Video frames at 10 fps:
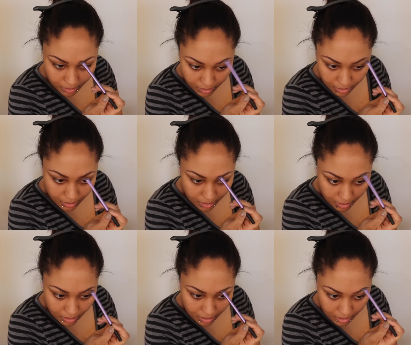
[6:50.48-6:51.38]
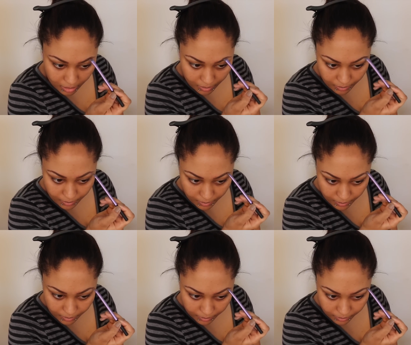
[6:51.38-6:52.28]

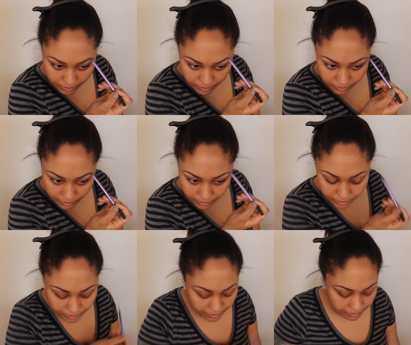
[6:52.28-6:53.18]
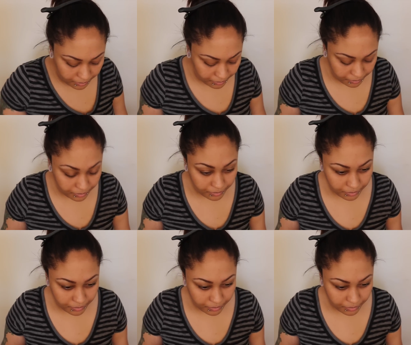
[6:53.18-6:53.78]
No one is speaking in this clip.